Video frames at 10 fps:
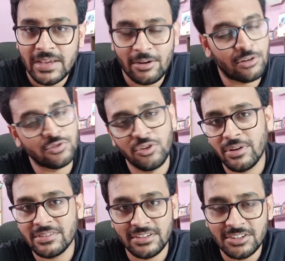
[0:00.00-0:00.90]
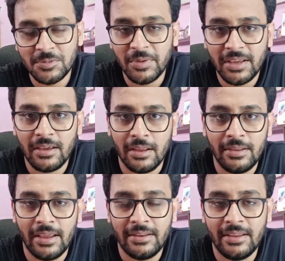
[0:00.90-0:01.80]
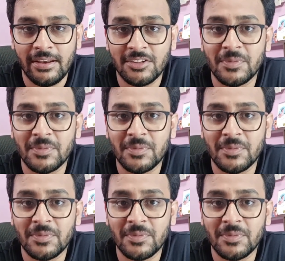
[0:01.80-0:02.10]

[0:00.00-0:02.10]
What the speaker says: And also you can suggest me any